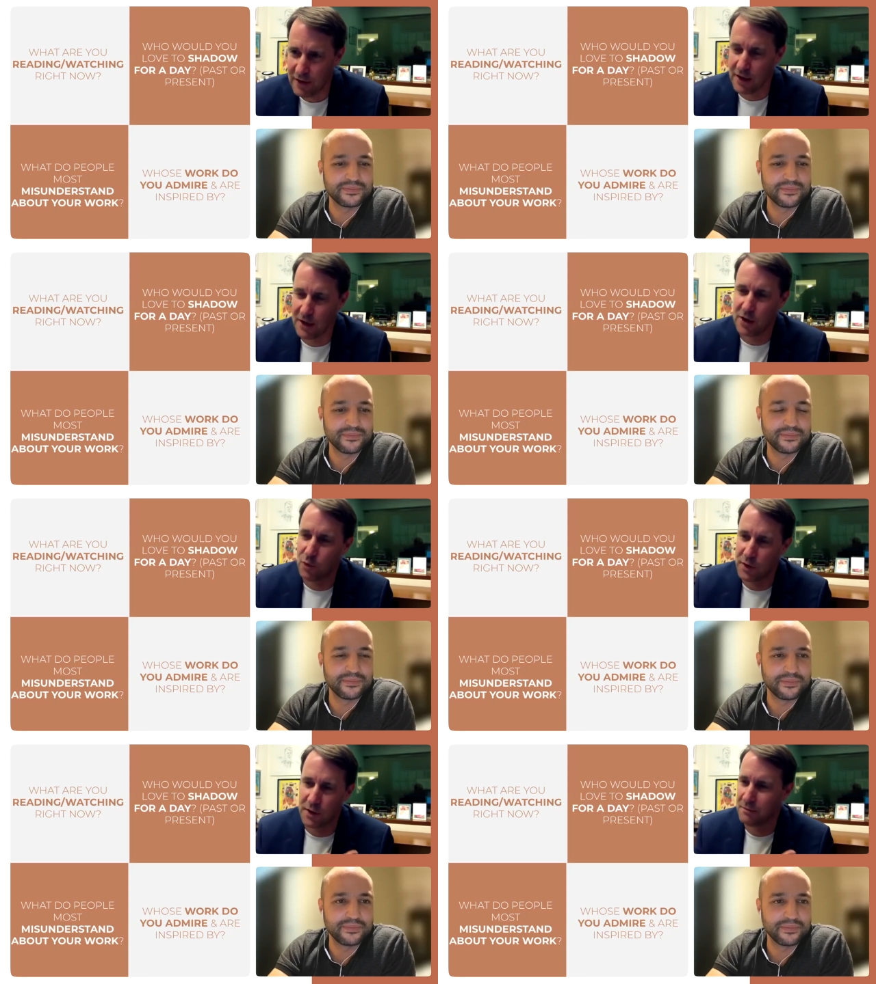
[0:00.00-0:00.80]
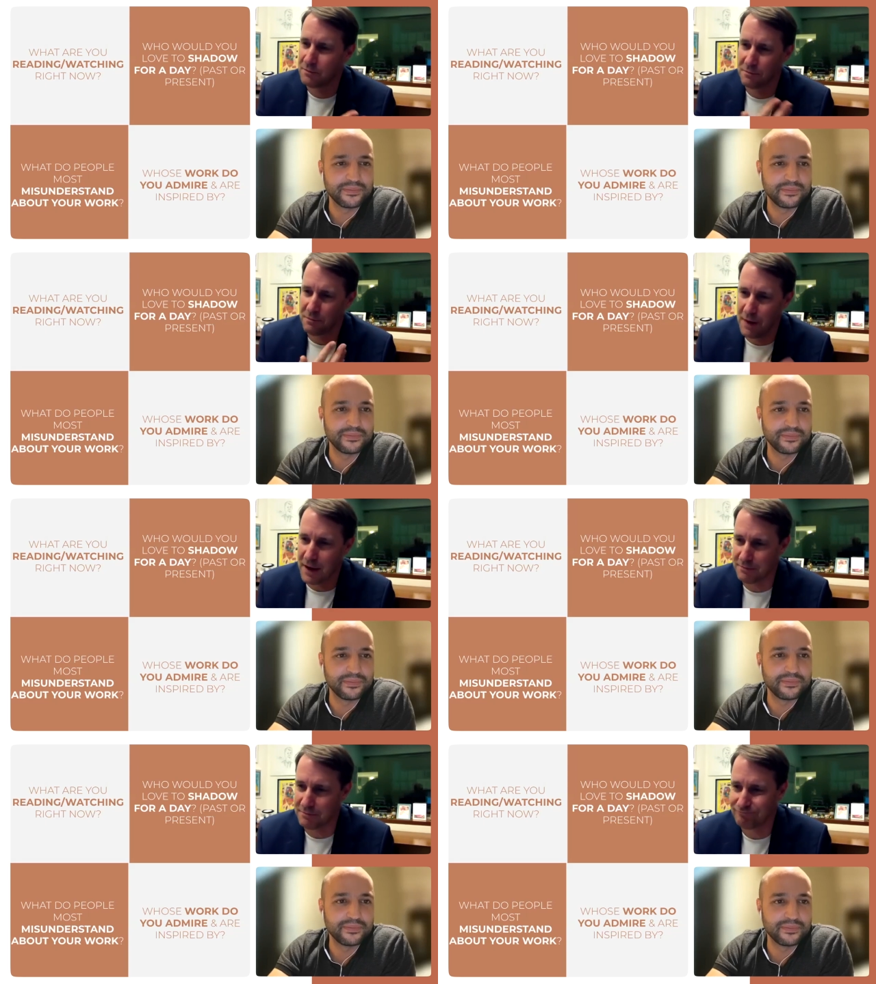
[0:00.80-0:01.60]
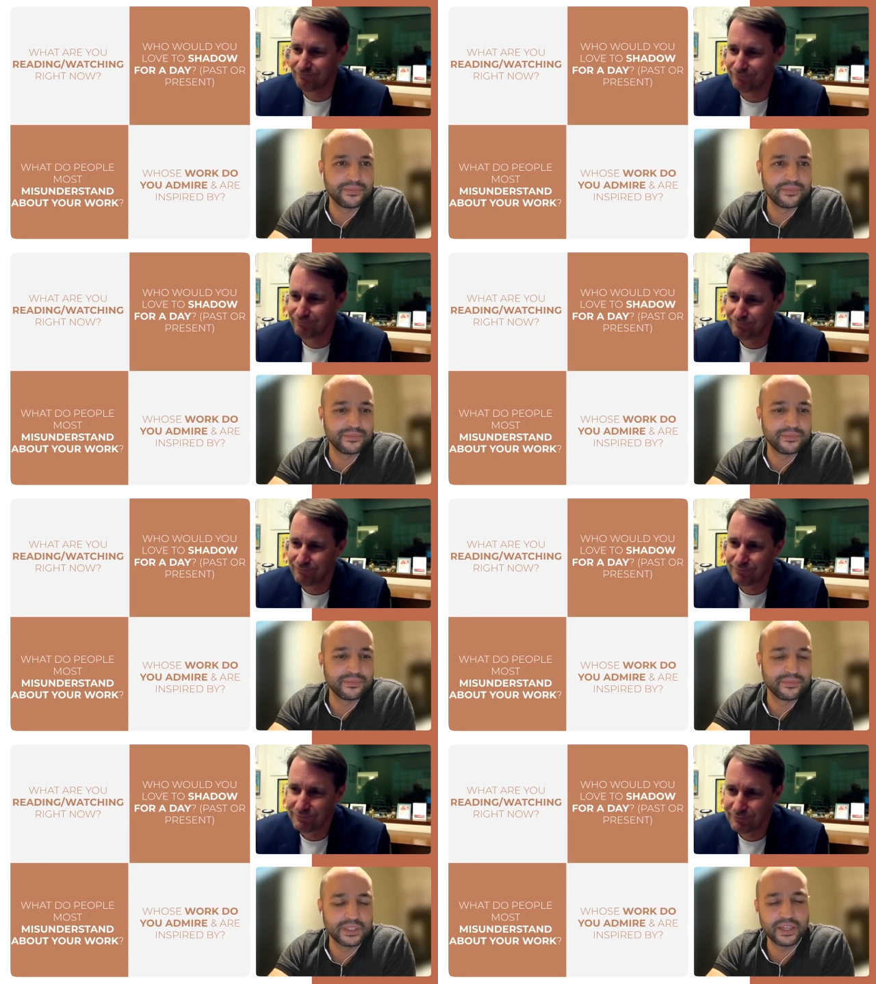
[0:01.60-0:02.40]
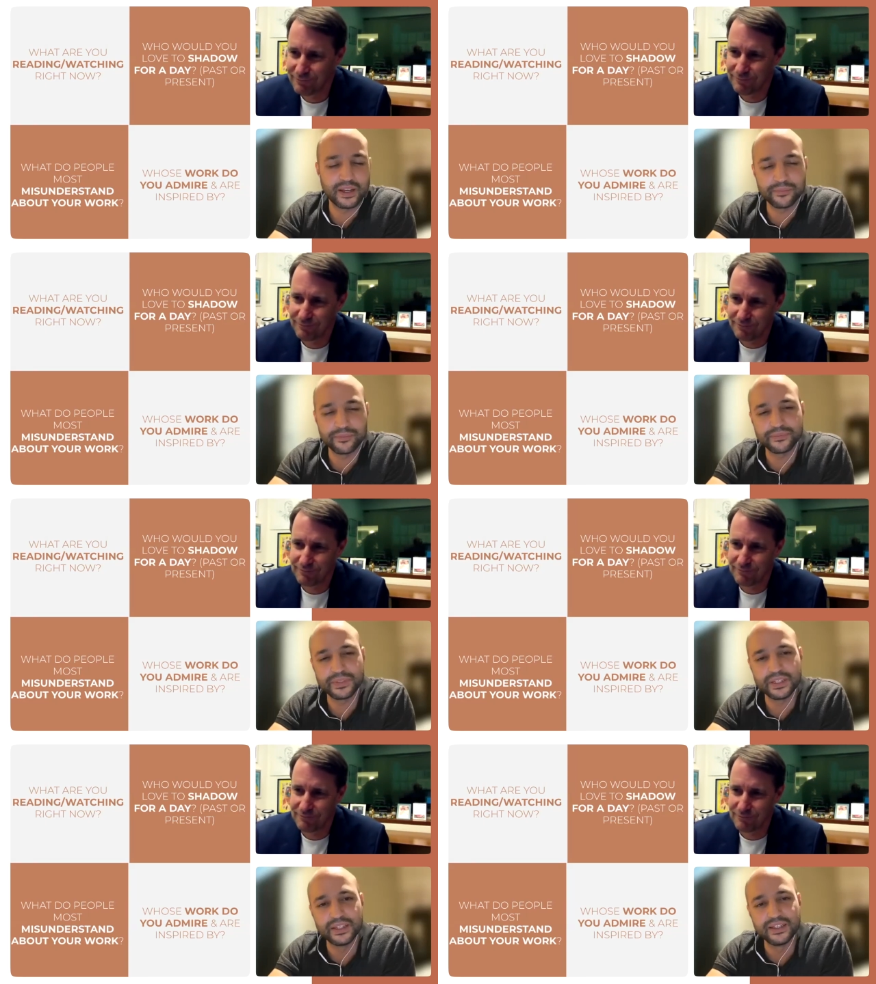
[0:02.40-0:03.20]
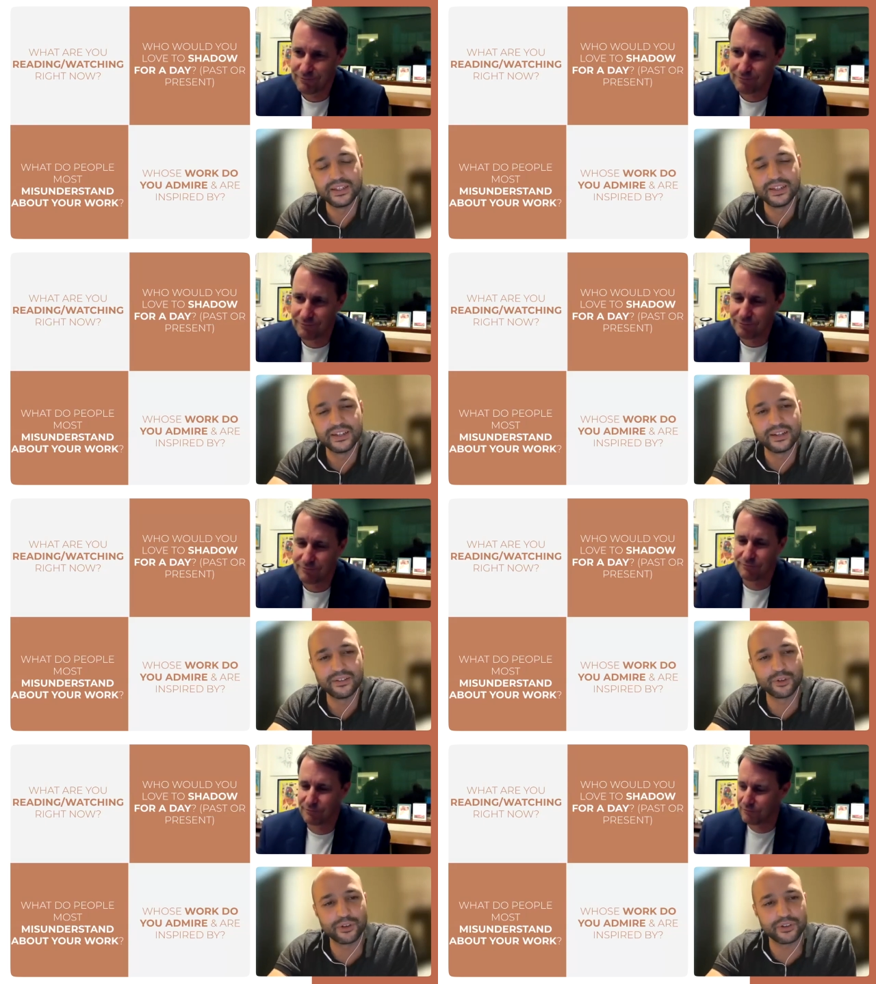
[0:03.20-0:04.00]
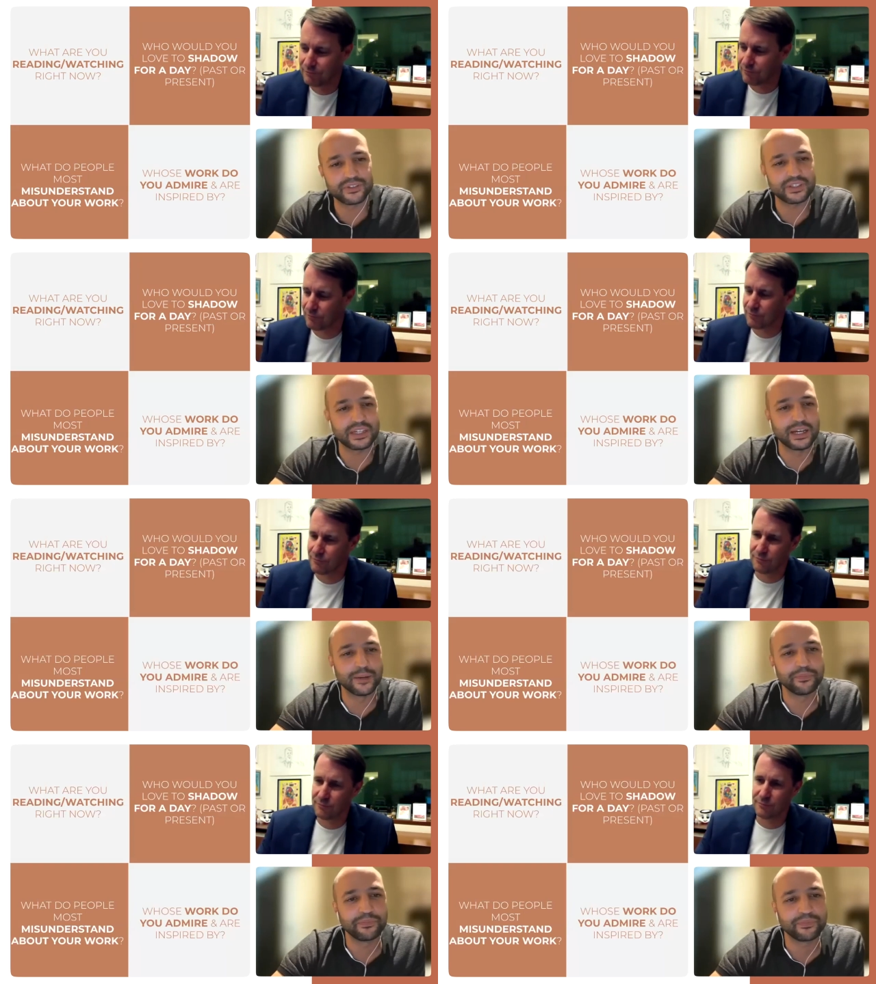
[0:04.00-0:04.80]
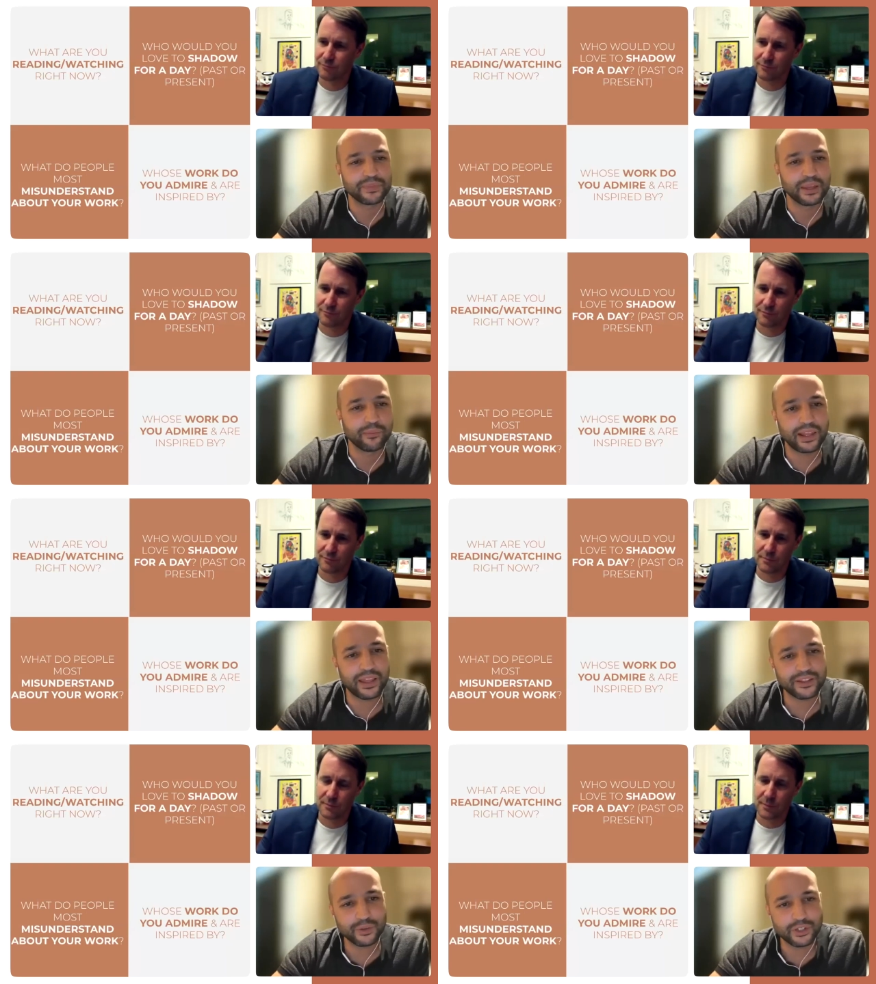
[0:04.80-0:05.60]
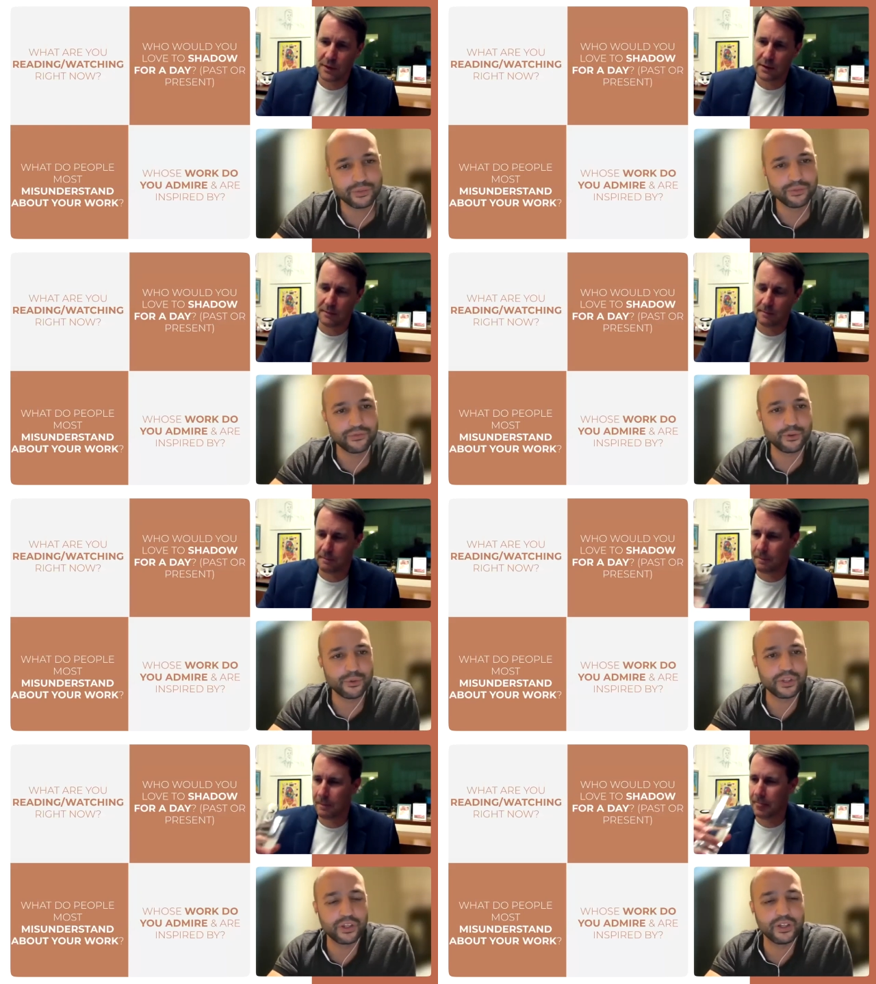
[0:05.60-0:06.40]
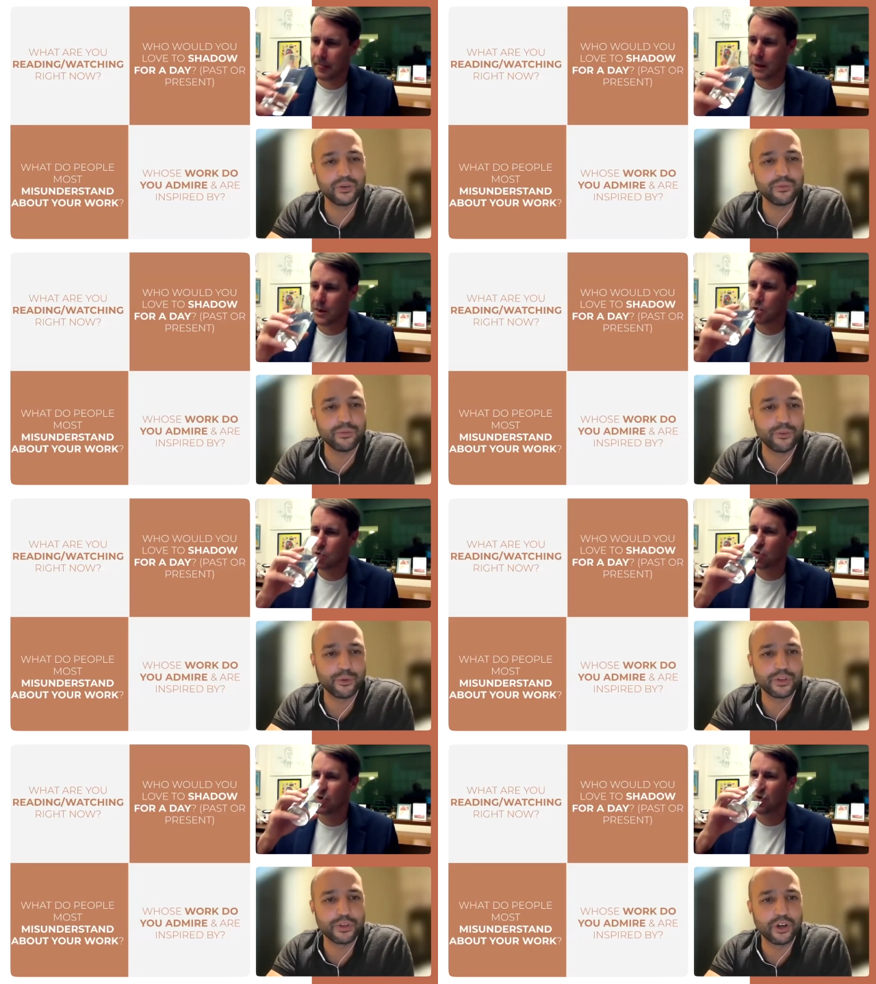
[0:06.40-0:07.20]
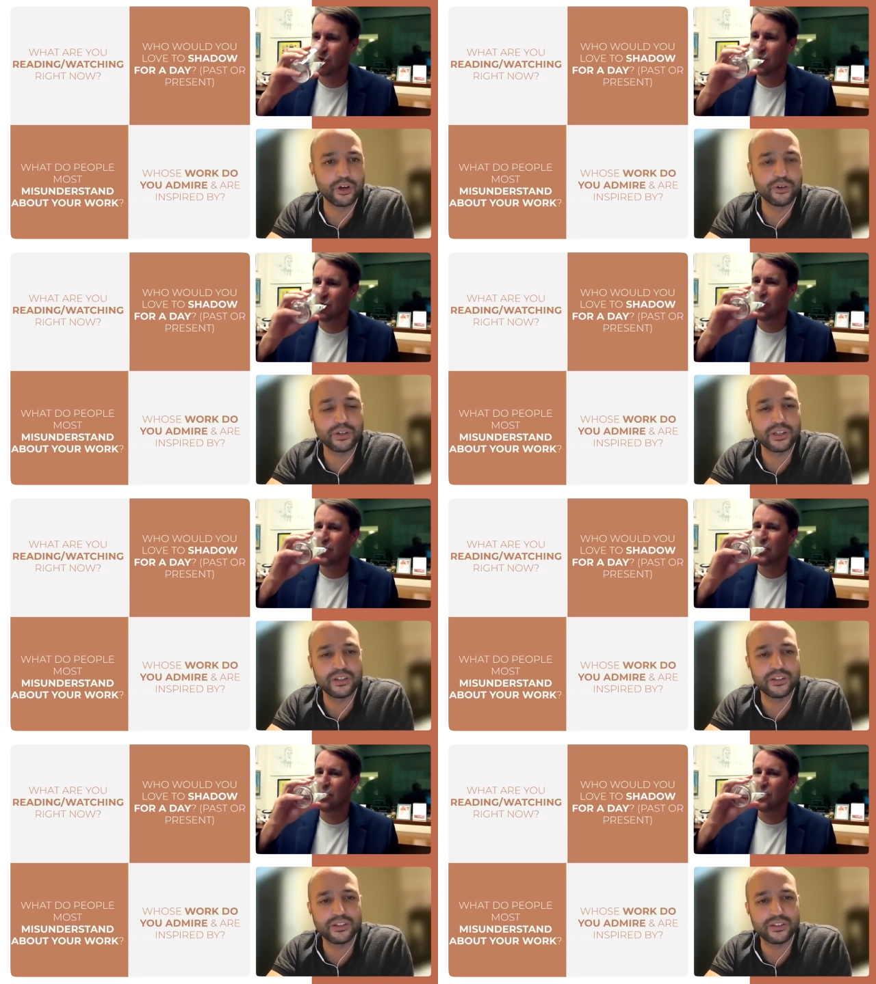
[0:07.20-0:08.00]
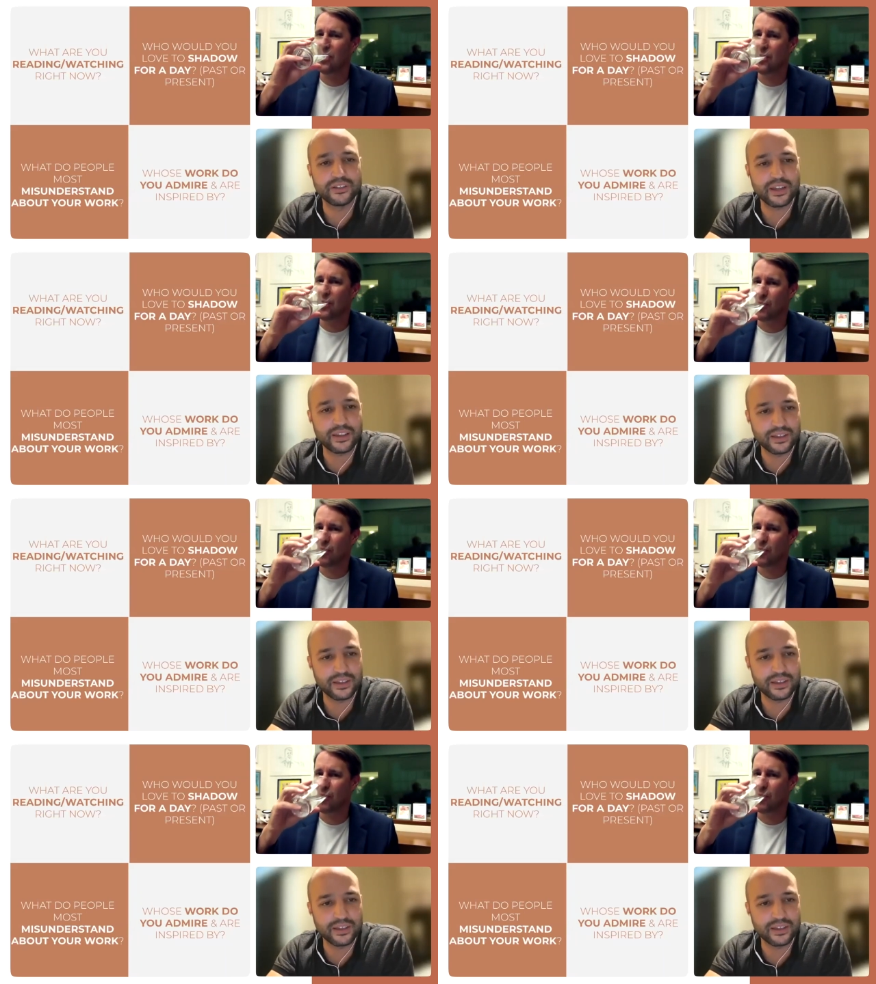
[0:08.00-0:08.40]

Speaker 1: including mine.
Speaker 2: Yeah, of course. Um, my last question before we before we go is